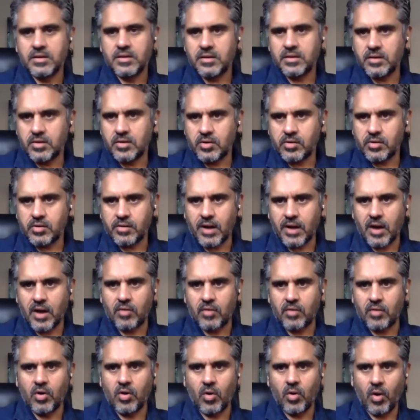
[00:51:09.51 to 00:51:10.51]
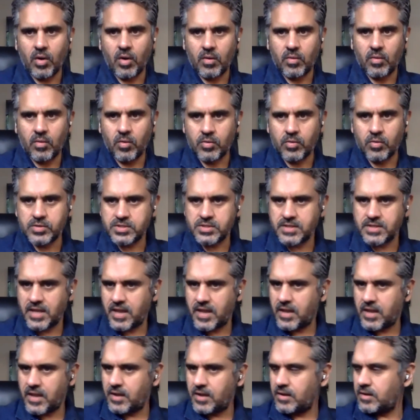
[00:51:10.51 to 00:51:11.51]
around
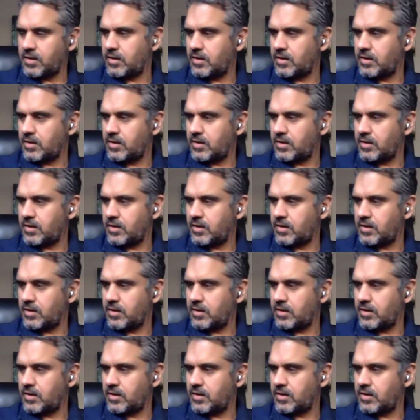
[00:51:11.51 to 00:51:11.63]
hosting,